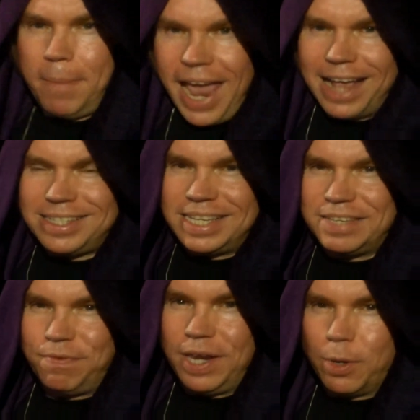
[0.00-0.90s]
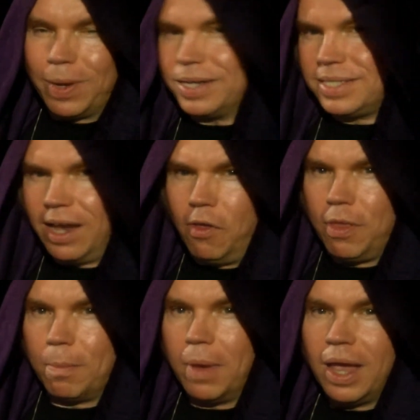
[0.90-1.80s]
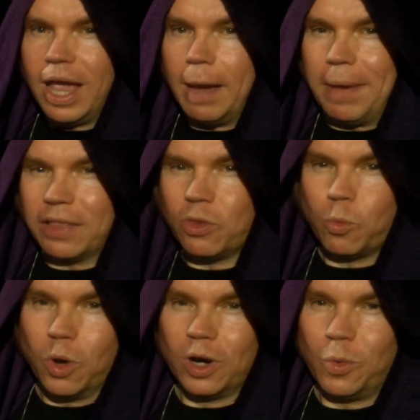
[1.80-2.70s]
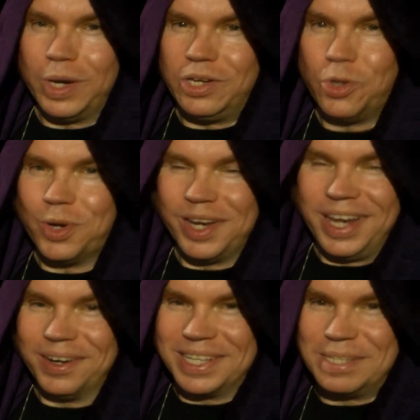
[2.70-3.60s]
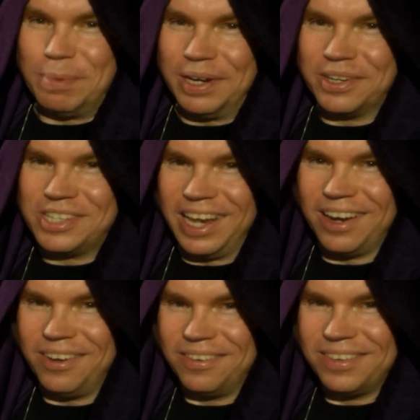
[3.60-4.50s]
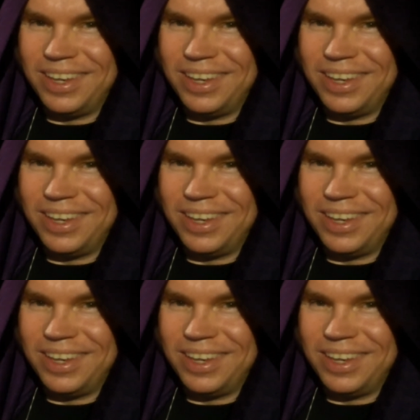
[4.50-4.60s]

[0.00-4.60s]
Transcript: pass this video around, tell them about the work we do here at Spirit Channel.